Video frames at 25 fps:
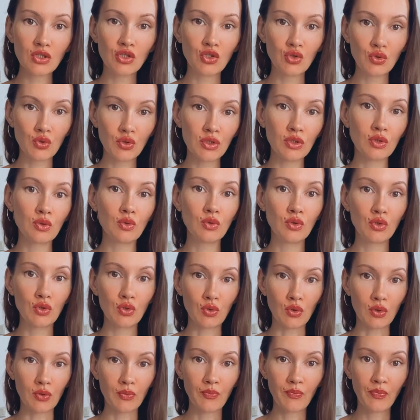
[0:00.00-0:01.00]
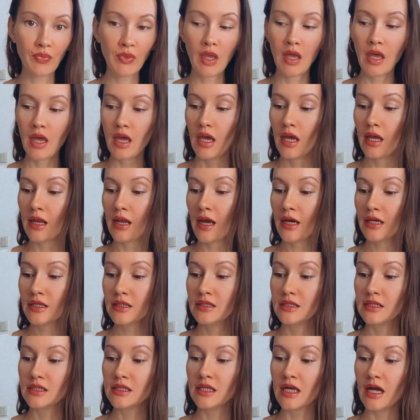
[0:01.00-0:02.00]
Juicy Couture. And I
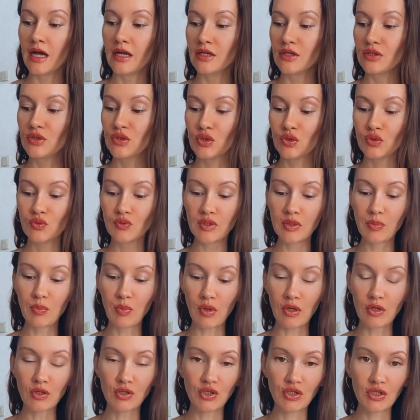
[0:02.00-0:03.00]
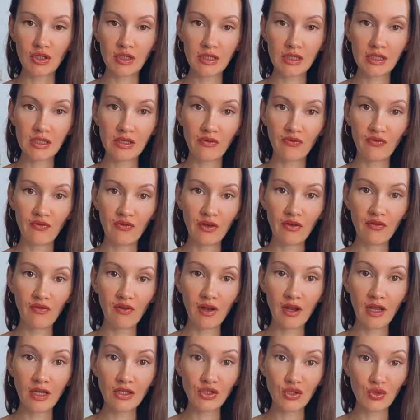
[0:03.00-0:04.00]
decided to repurchase Viva
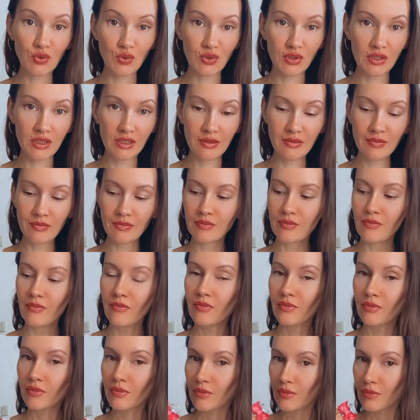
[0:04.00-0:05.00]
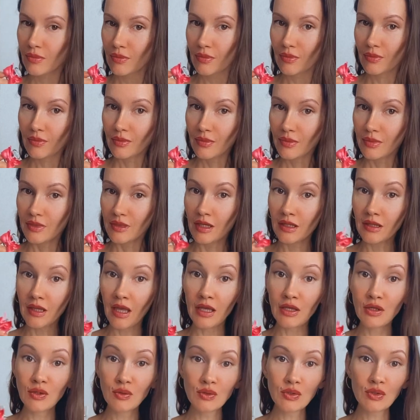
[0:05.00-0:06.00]
la Juicy that I
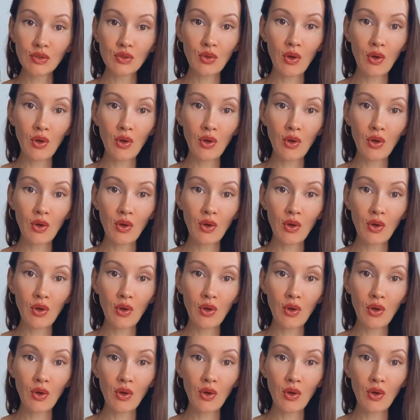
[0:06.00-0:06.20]
used to